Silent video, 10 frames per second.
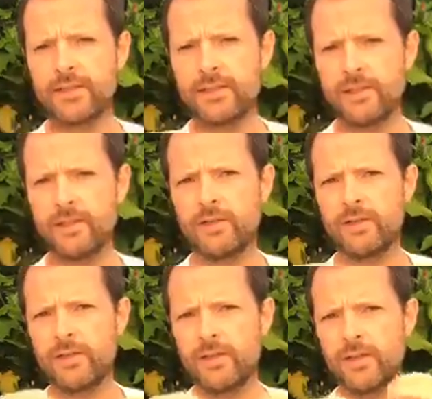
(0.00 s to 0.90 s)
to
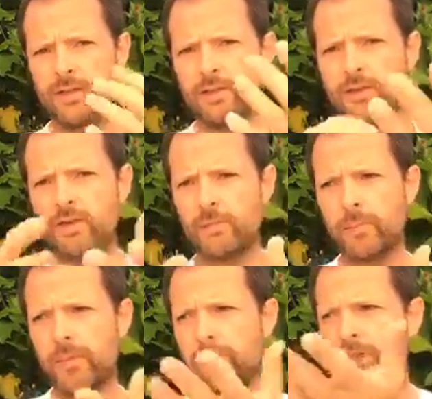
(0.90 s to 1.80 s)
normal
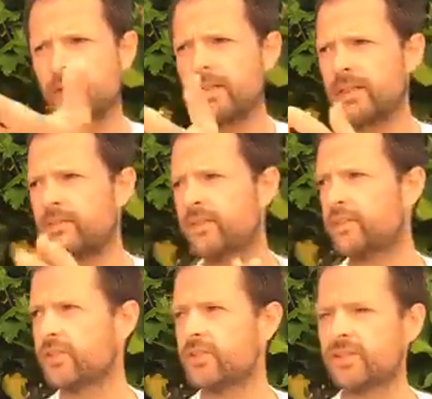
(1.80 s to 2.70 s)
people and
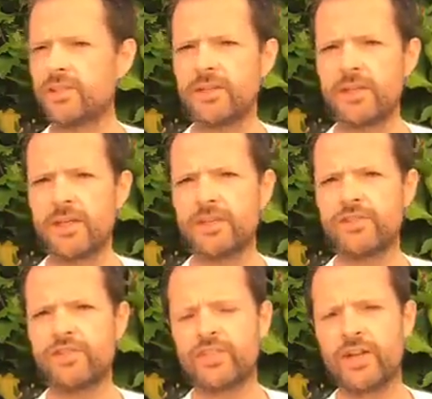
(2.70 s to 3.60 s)
individuals, and
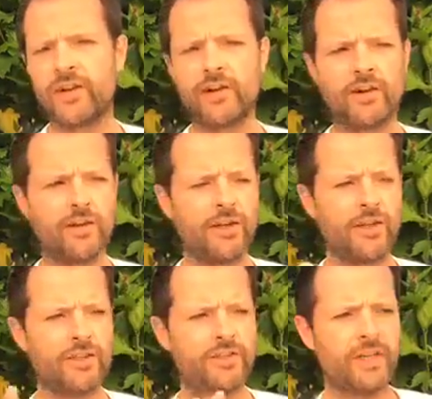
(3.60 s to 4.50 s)
share
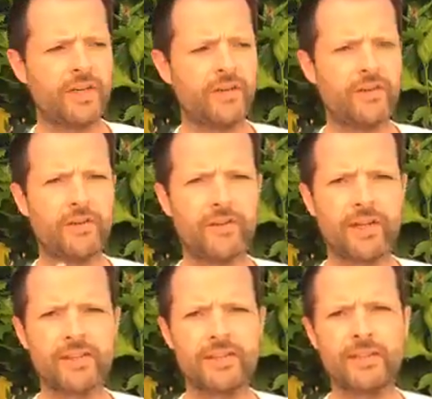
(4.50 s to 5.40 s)
your
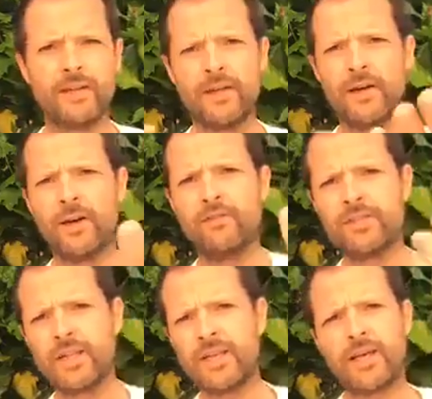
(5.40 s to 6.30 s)
things. And
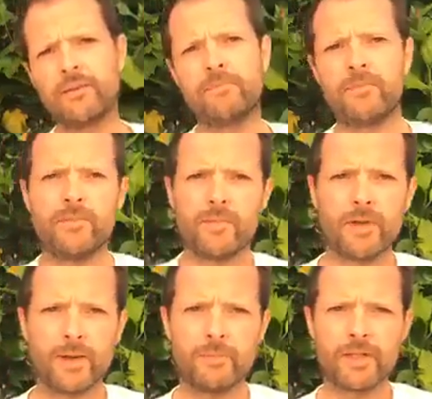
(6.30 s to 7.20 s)
obviously I'm
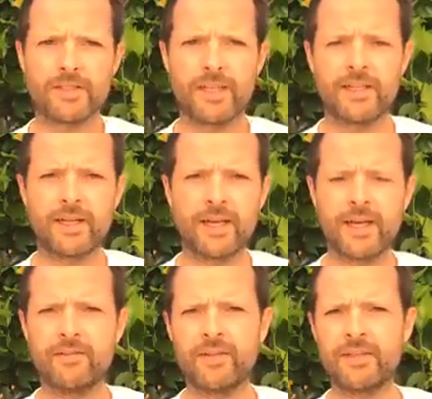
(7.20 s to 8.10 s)
not saying that I
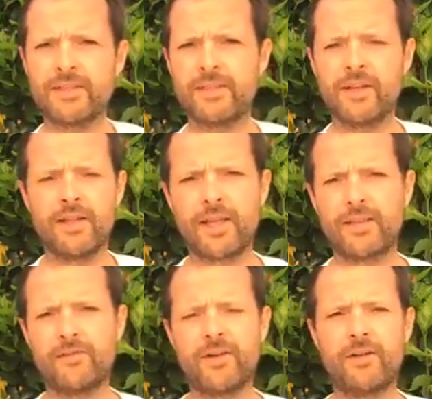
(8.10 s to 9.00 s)
have this, like
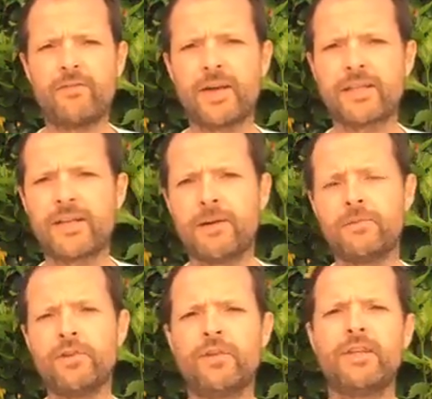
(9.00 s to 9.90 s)
the very fact that I'm
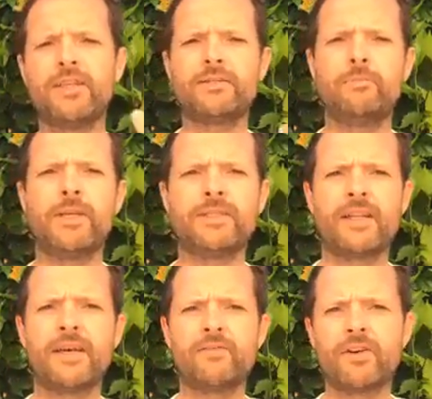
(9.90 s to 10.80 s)
doing this means that
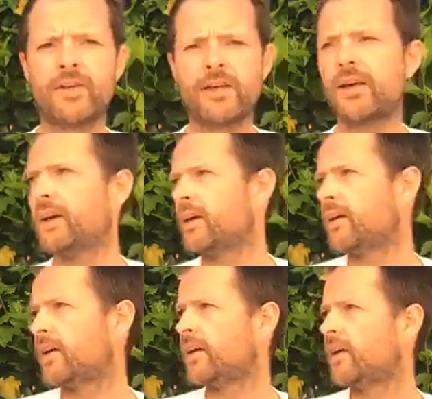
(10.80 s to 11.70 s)
I've got
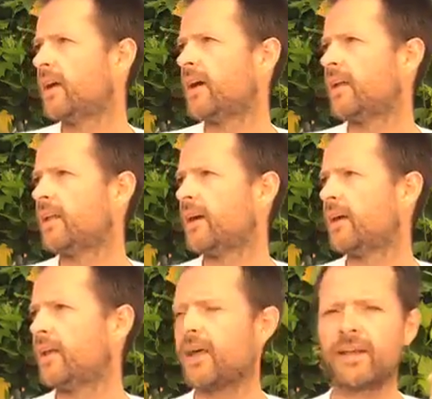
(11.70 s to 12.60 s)

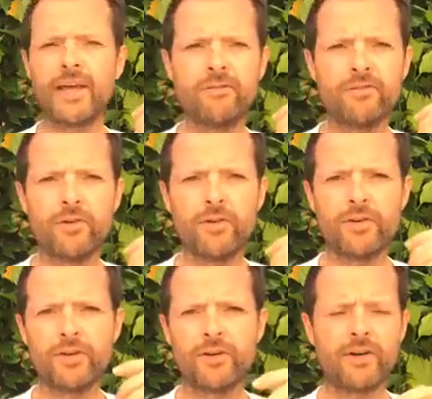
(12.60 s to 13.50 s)
an
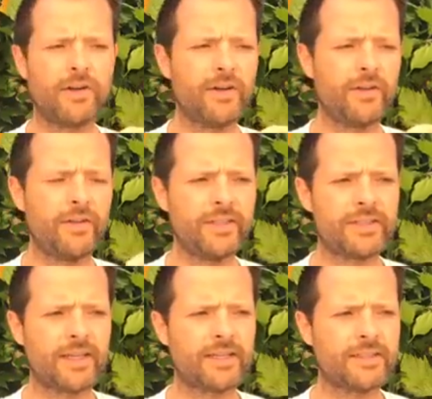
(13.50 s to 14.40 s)
iPhone or these
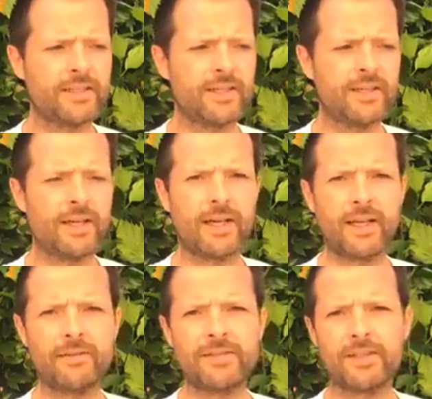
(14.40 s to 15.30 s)
things, and
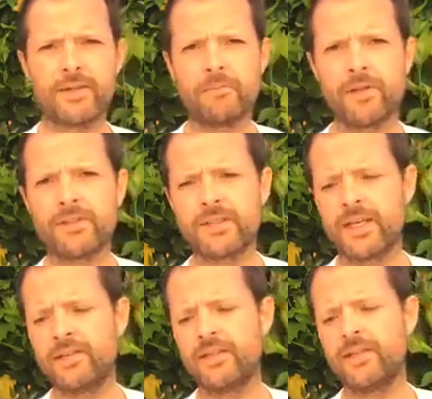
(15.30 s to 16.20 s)
then I'm not
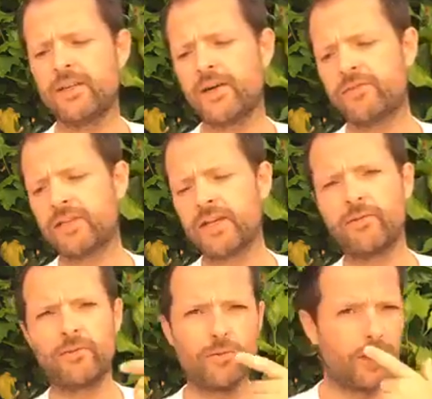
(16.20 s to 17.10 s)
saying you have to get
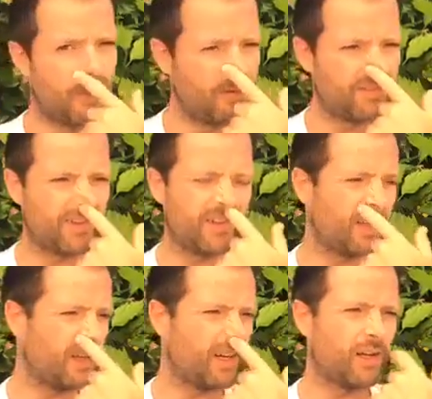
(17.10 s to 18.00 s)
rid of
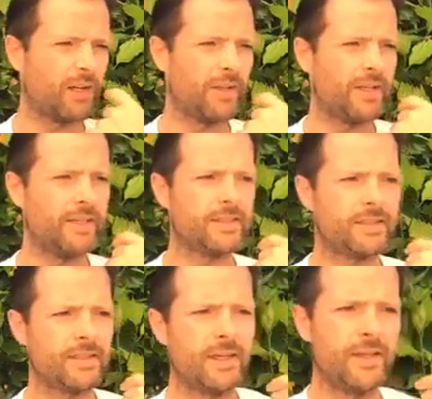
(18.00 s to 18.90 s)
all these
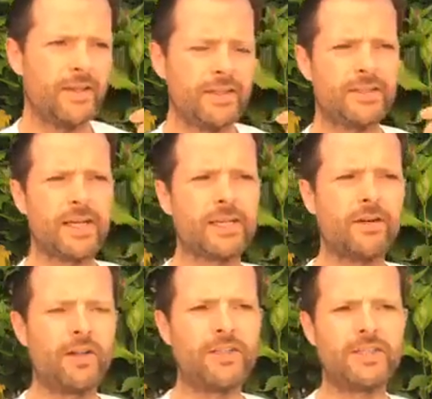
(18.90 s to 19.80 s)

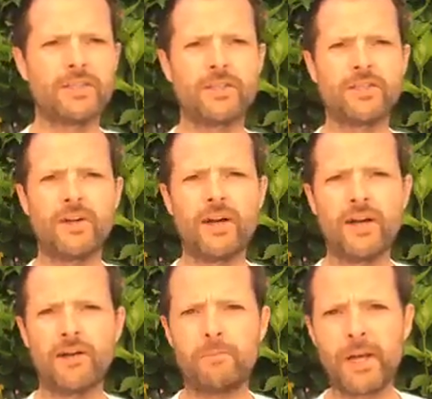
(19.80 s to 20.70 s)
technologies, because there
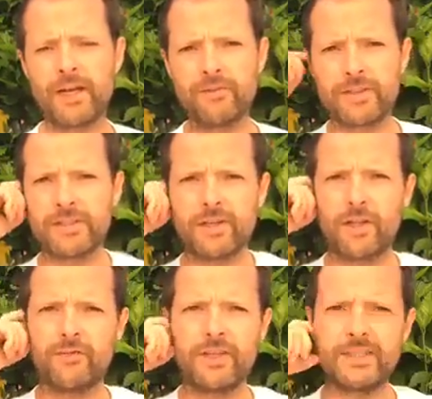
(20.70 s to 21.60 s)
are benefits to all
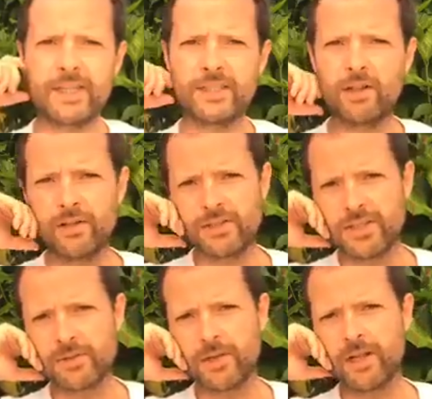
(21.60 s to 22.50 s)
of these technologies
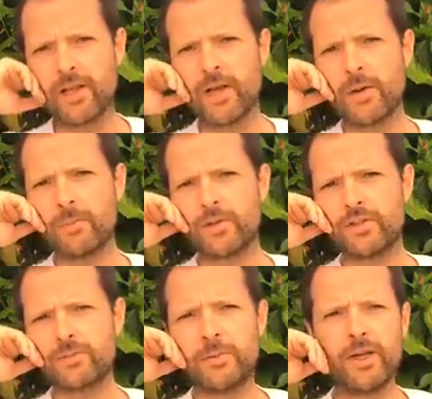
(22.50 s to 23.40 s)
as well, but
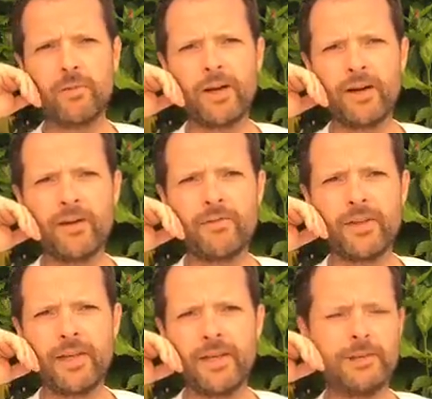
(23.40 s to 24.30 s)
just be aware of
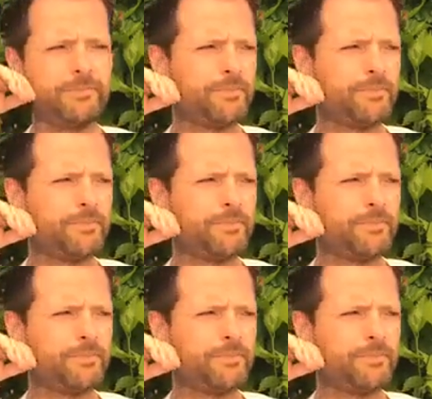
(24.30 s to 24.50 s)
the